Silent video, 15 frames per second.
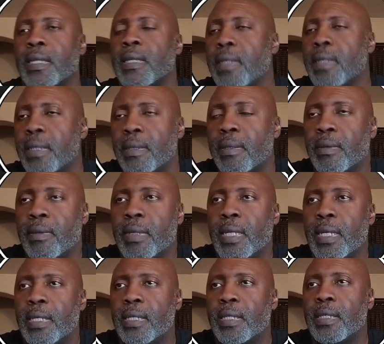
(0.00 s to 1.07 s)
All
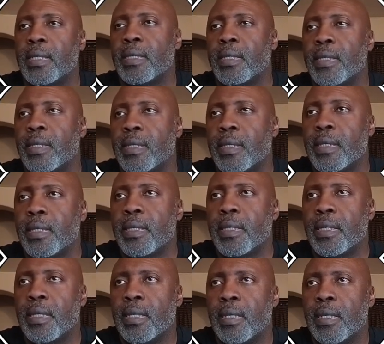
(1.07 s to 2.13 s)
right.
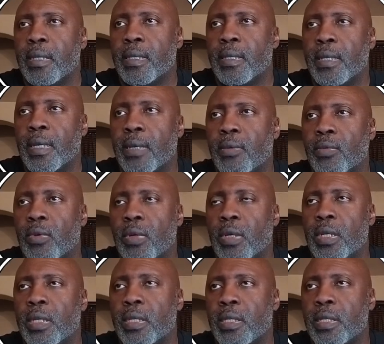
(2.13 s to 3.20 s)
That
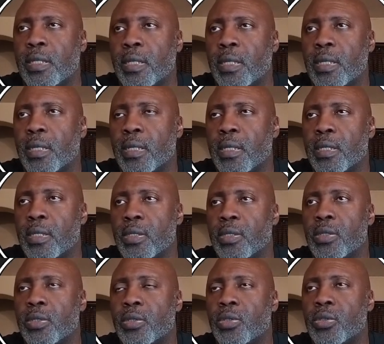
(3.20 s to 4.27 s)
was
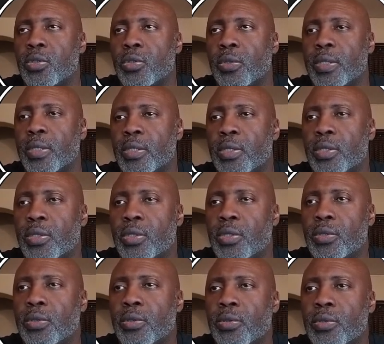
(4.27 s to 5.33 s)

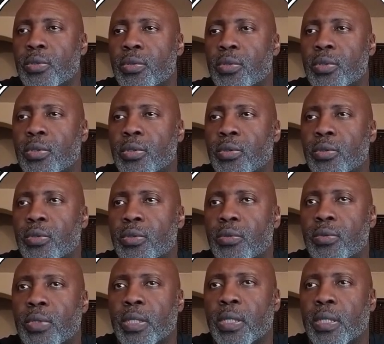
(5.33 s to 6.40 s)
22, so
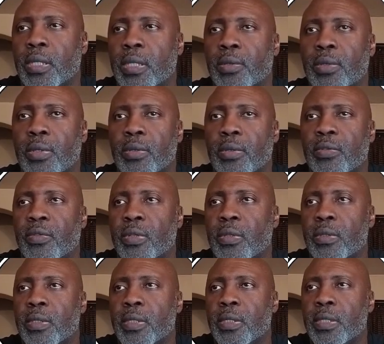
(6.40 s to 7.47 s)
we can get rid of all
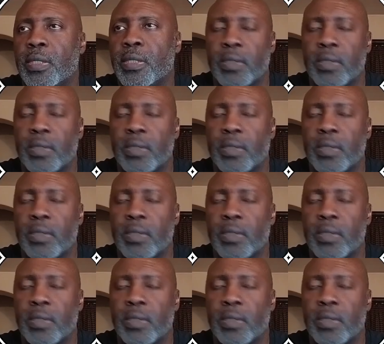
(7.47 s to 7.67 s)
this.